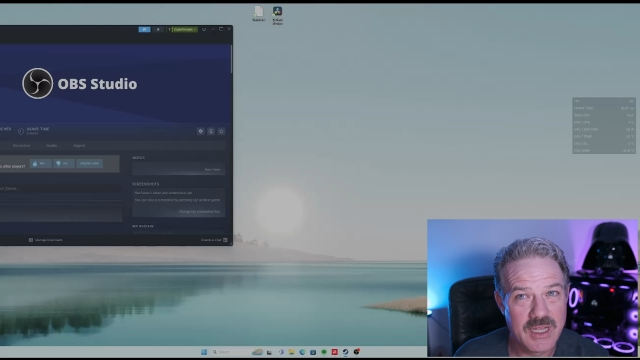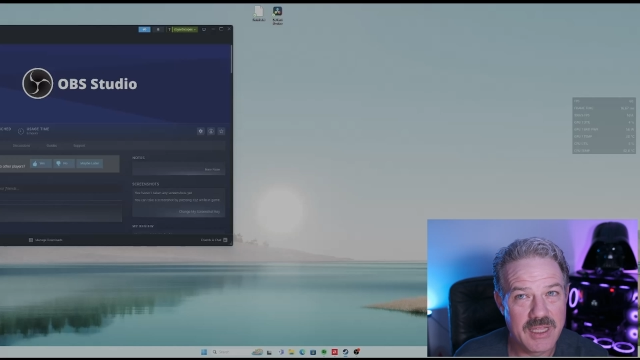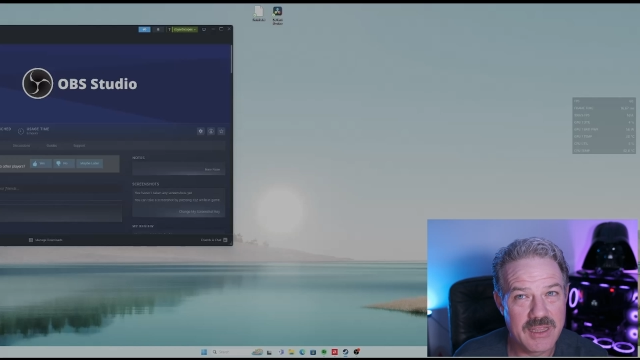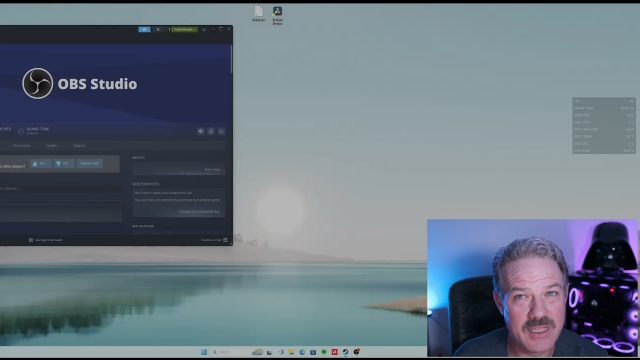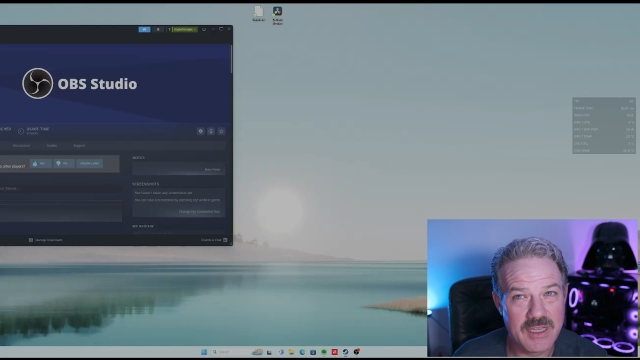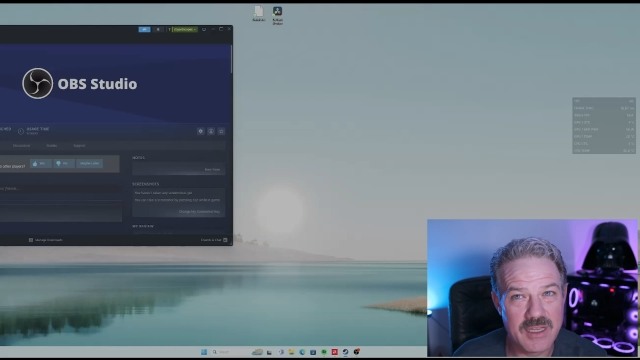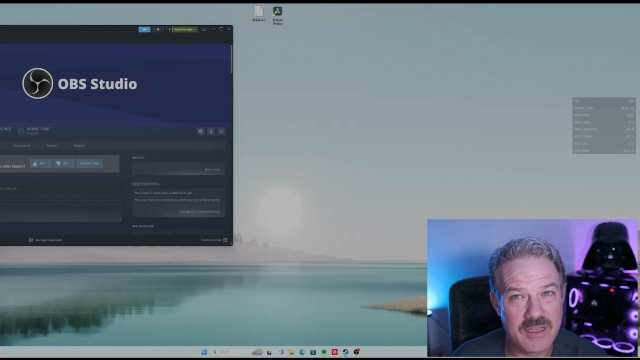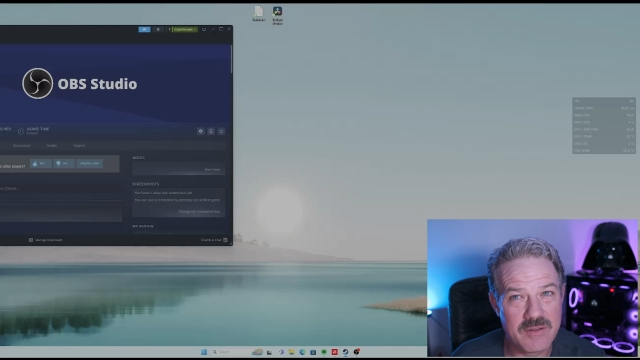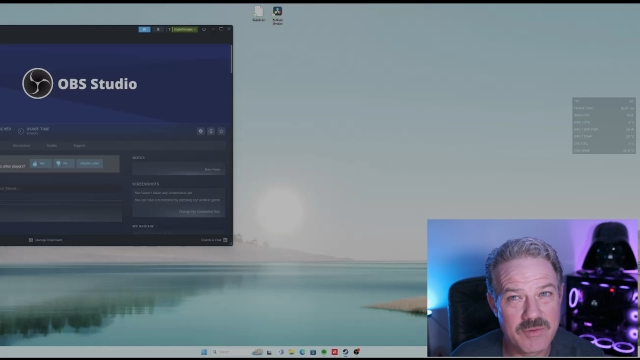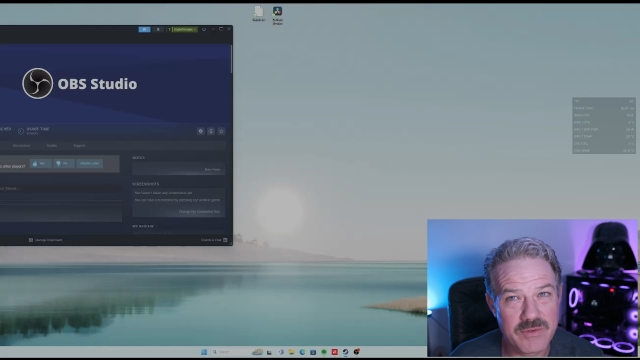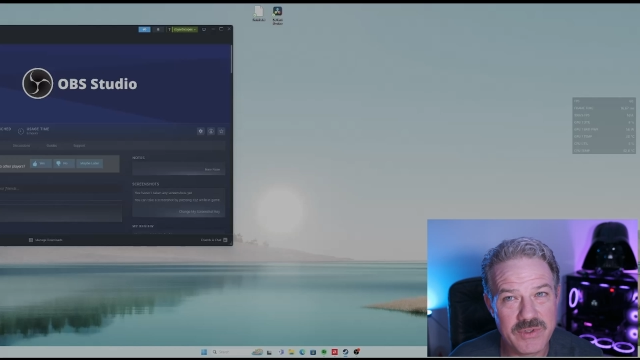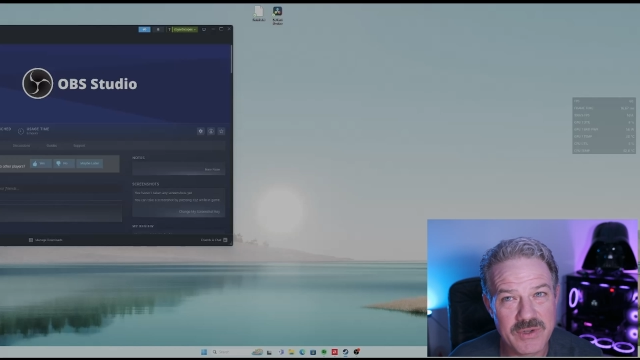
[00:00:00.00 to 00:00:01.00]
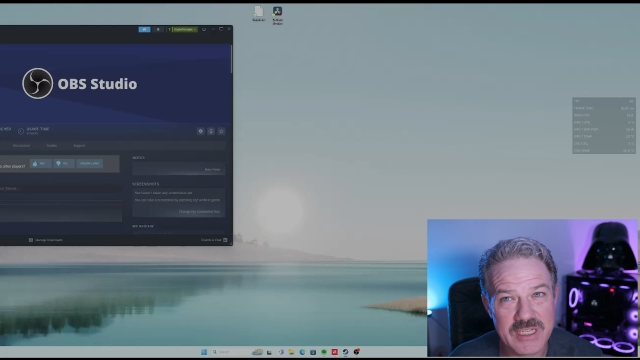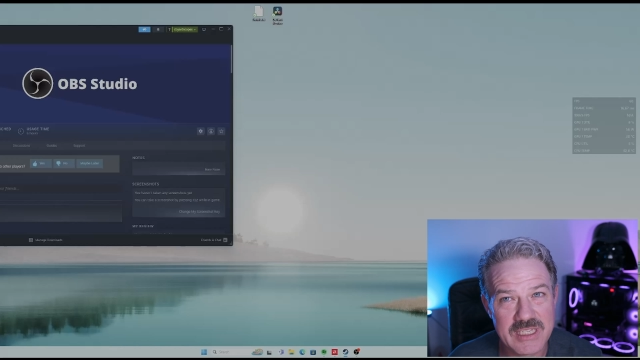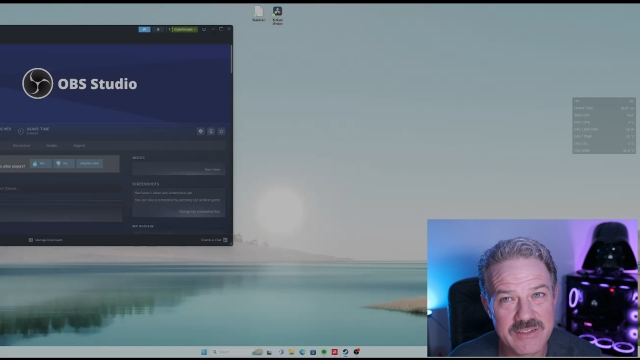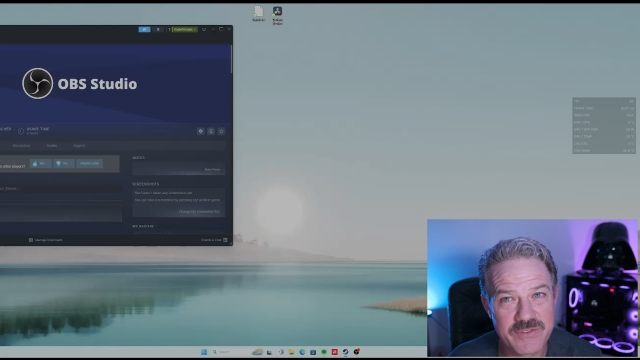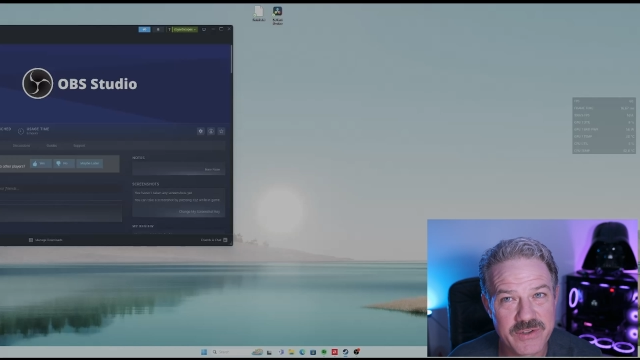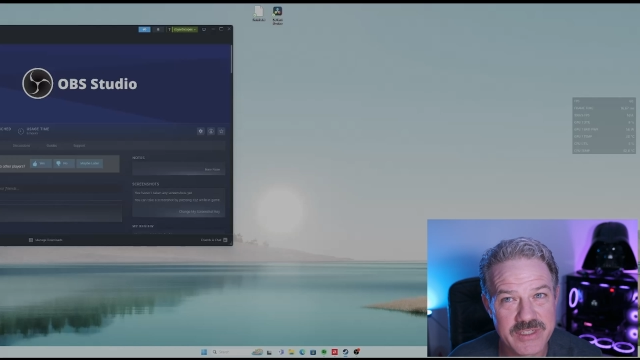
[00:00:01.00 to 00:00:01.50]
the review I
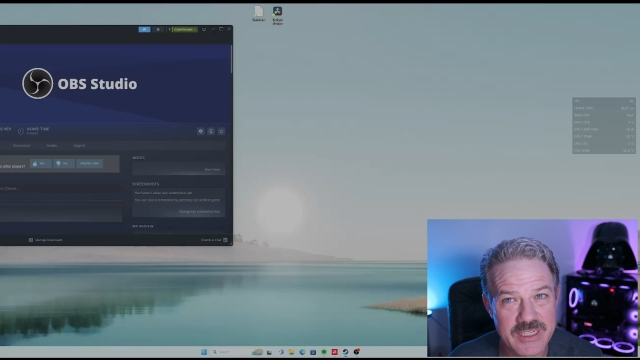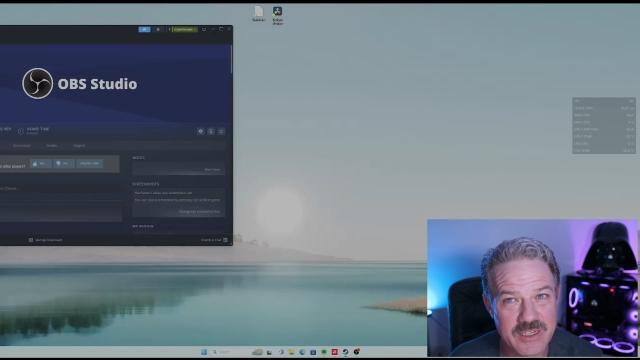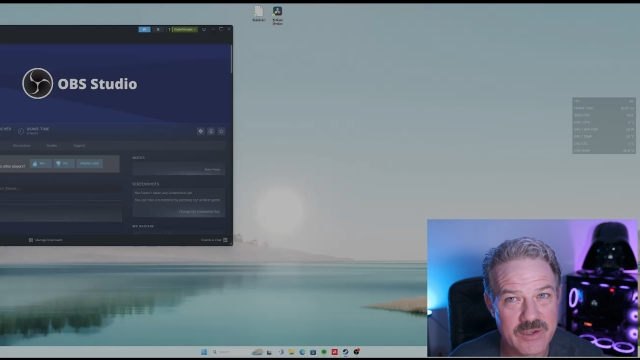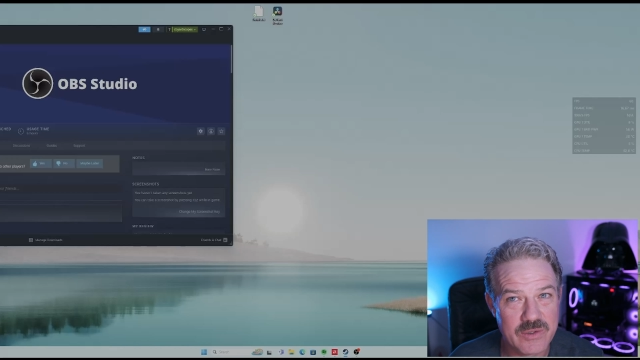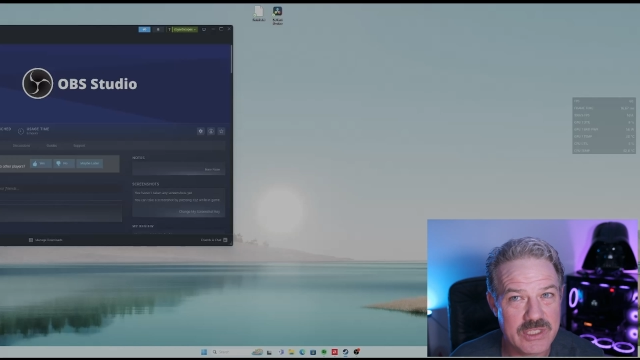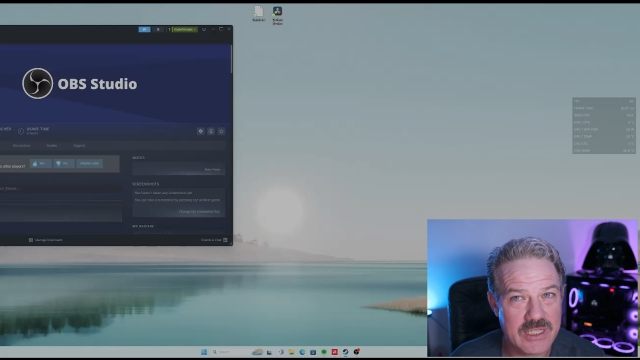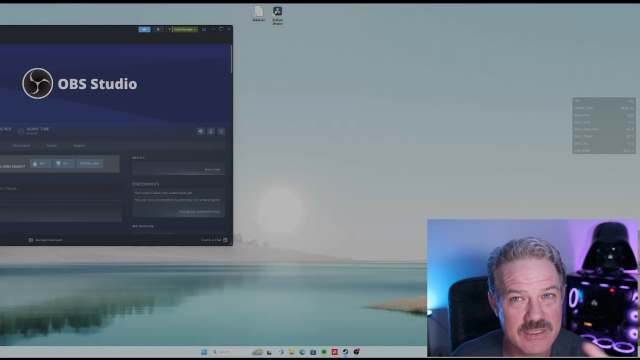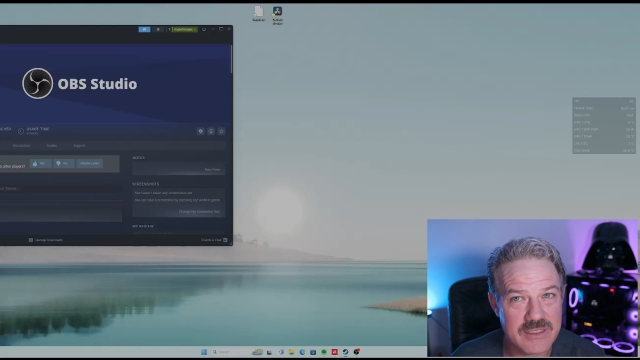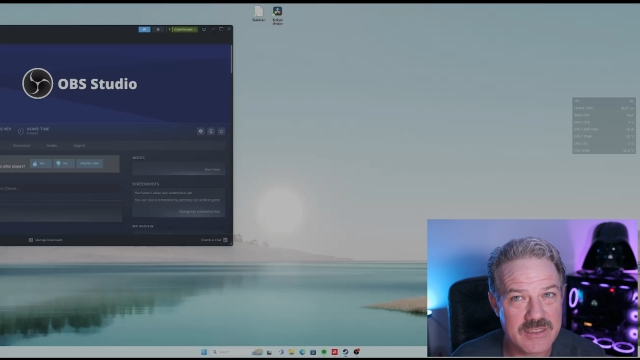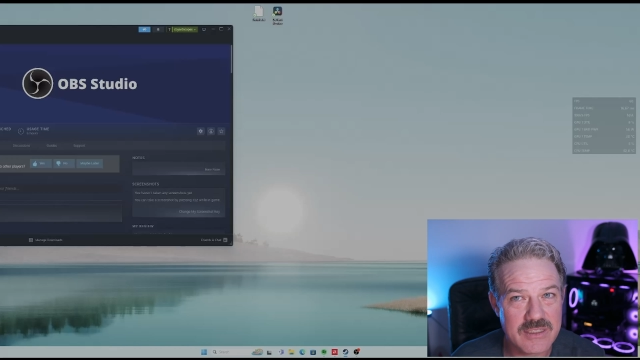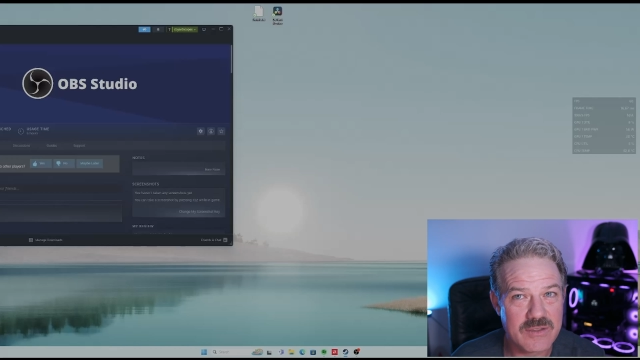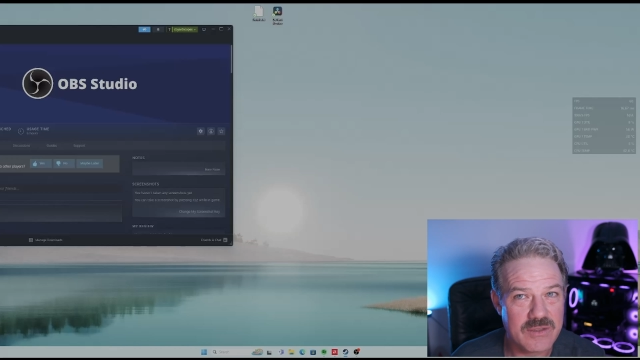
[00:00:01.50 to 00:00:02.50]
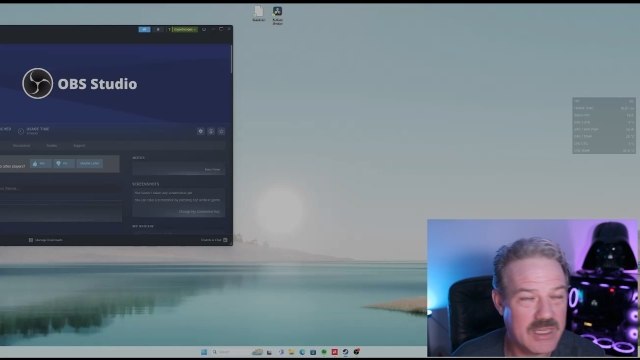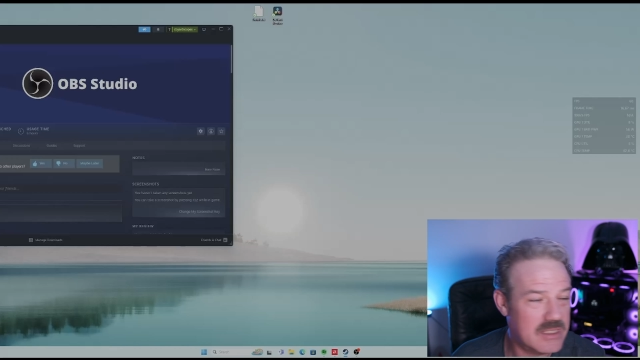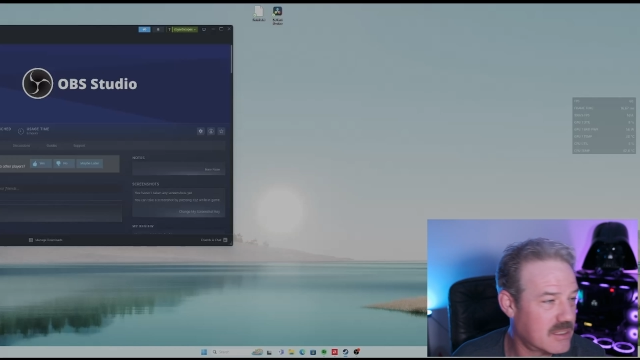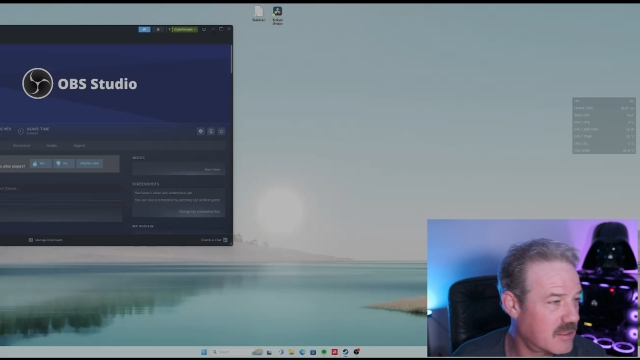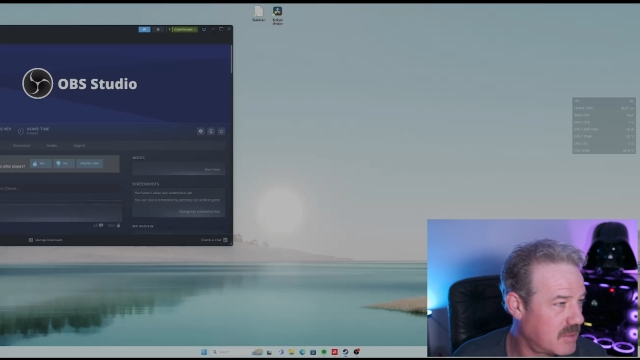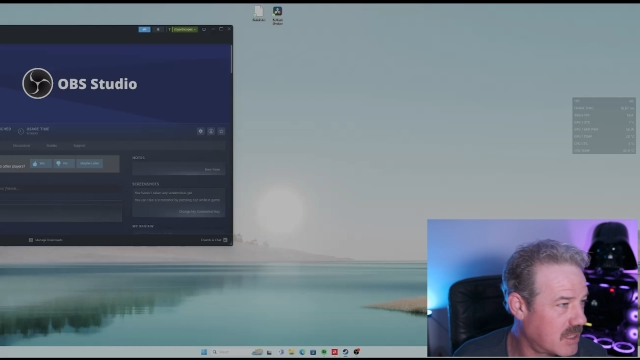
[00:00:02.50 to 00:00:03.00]
did for it didn't know justice, so
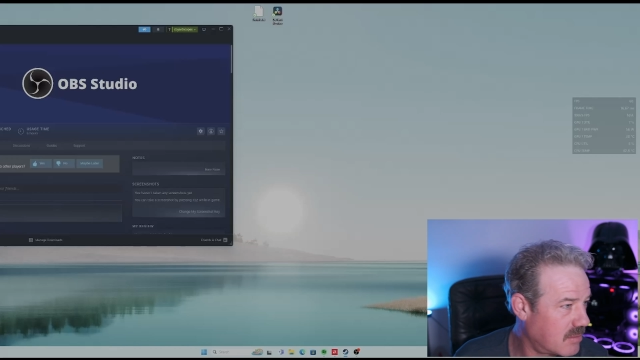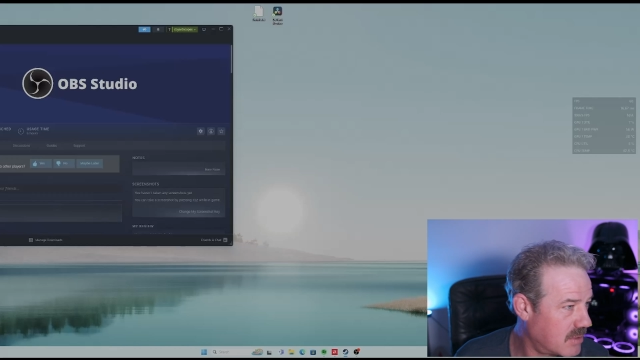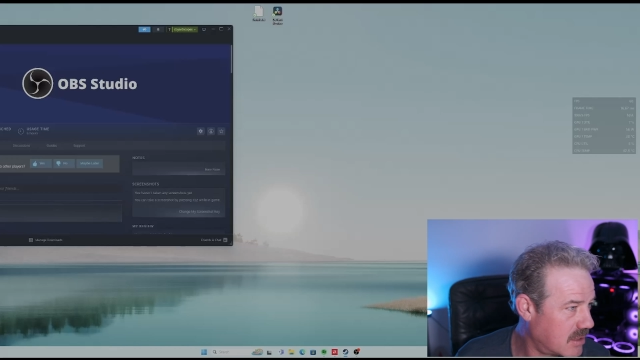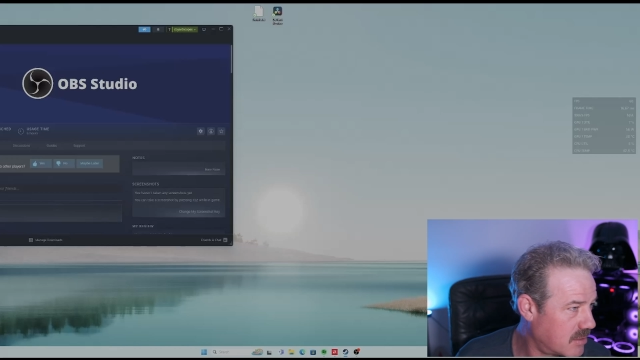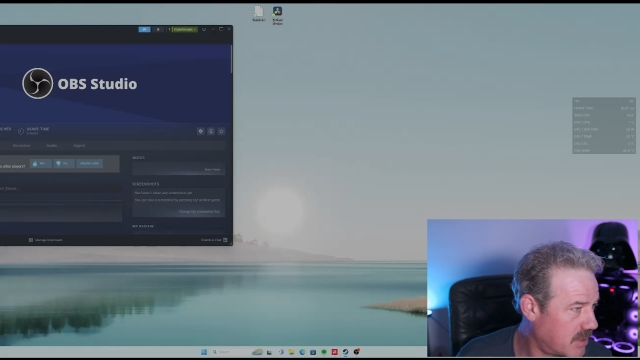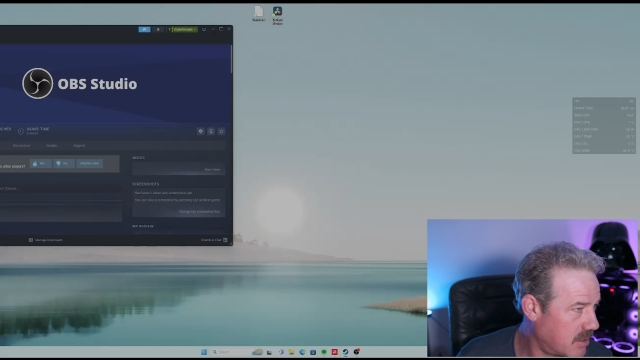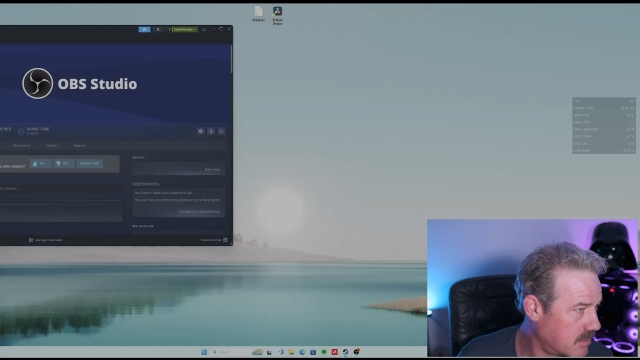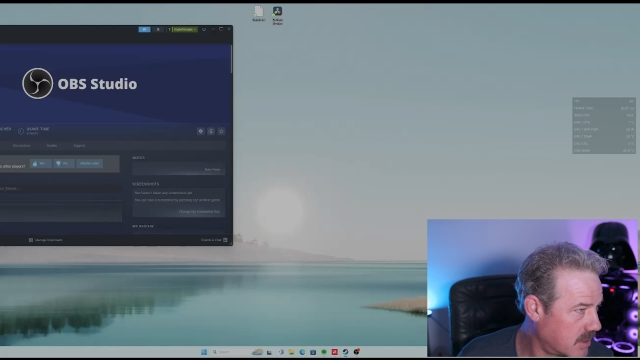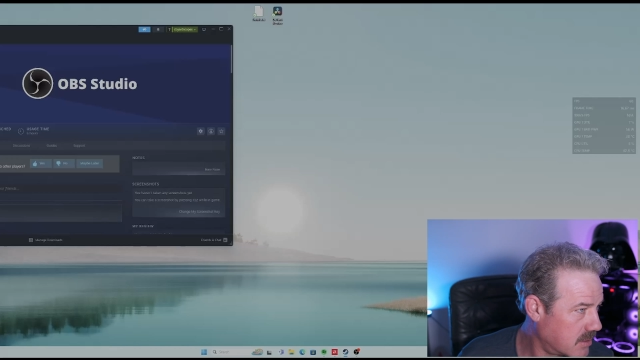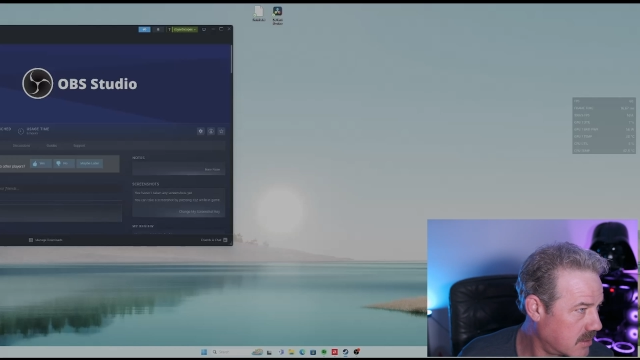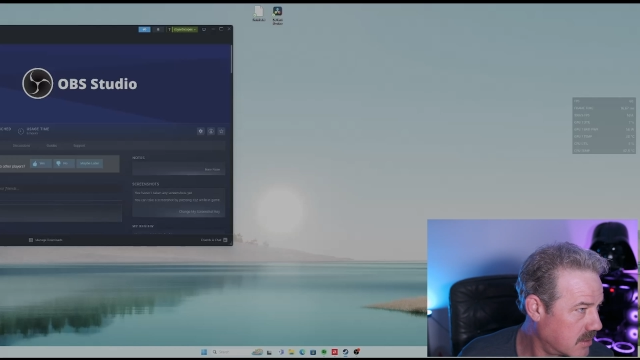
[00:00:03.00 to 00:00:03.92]
that's going to be coming down the pipeline.